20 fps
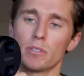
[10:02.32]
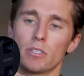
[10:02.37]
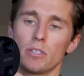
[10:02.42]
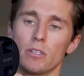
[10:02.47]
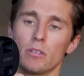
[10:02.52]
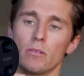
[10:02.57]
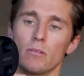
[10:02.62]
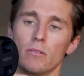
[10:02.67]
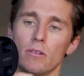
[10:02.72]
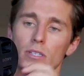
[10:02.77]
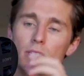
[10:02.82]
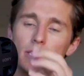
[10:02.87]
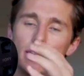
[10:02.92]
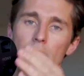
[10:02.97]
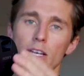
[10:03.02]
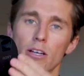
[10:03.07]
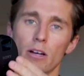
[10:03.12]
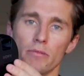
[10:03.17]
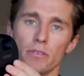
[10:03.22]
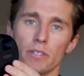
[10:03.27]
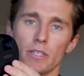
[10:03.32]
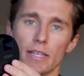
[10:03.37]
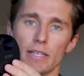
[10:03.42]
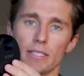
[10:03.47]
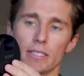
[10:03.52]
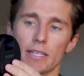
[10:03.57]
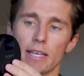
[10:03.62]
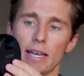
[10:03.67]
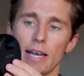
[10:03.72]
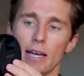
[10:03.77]
So take off your
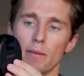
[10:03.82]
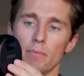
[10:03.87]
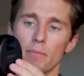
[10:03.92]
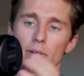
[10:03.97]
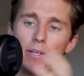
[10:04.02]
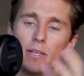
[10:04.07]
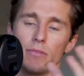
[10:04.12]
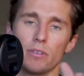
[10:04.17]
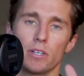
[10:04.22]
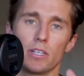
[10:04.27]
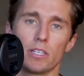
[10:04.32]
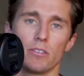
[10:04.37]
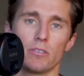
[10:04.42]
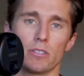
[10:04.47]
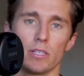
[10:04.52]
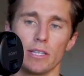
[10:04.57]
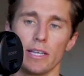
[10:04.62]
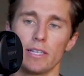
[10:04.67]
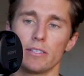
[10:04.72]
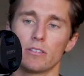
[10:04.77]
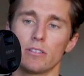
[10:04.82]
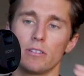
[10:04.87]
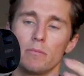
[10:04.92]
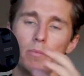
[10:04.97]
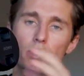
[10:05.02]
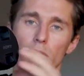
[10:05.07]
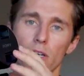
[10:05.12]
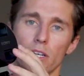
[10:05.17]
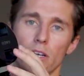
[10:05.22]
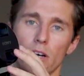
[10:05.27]
lens cap. If you're gonna use a lens
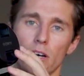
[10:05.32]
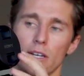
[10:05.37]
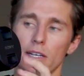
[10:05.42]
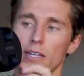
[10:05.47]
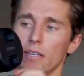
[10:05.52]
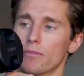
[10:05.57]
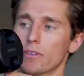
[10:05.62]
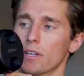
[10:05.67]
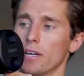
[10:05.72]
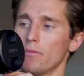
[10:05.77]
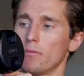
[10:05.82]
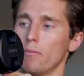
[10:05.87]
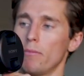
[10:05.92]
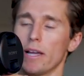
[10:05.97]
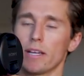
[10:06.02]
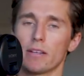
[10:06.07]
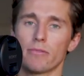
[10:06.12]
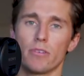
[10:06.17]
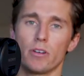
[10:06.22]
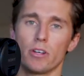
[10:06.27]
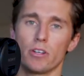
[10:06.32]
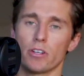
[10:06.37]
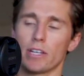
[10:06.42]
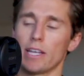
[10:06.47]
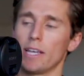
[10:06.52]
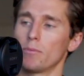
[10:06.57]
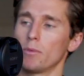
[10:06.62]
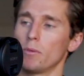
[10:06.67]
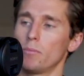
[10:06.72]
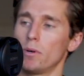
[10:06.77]
hood, put it on. If you're gonna have a microphone on your
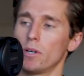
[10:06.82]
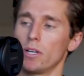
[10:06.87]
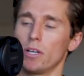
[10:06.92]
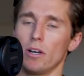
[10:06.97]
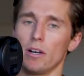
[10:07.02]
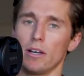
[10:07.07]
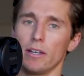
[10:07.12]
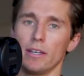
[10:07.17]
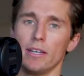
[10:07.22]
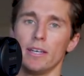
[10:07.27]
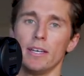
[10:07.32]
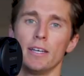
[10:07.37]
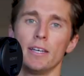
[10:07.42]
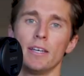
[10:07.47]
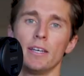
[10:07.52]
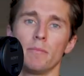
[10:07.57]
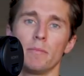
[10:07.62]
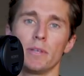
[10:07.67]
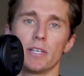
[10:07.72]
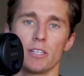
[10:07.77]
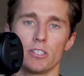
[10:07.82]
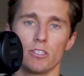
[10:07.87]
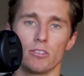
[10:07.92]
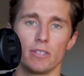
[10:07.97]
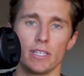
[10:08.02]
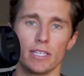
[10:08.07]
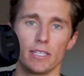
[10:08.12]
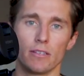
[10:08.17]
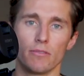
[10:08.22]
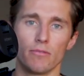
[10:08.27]
gimbal, put it on because you
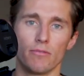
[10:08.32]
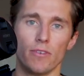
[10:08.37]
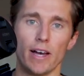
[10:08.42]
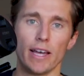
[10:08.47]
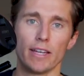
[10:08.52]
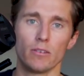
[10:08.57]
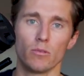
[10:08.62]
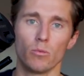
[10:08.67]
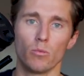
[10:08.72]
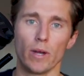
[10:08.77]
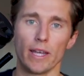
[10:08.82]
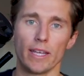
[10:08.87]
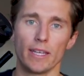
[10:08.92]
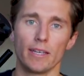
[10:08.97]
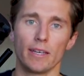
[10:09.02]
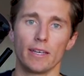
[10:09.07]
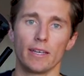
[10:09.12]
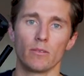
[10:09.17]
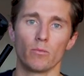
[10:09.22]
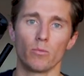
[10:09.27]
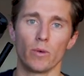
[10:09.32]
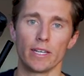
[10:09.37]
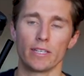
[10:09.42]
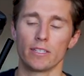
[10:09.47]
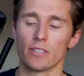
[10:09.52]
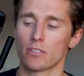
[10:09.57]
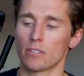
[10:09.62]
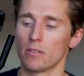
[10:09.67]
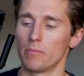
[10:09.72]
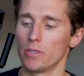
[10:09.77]
need the final weight and weight
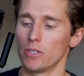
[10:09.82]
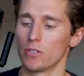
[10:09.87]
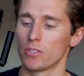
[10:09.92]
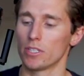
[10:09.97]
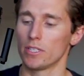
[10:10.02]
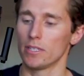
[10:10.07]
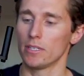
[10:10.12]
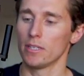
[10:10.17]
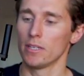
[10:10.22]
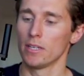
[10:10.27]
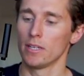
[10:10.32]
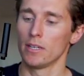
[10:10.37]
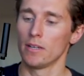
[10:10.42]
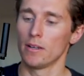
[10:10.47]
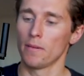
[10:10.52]
distribution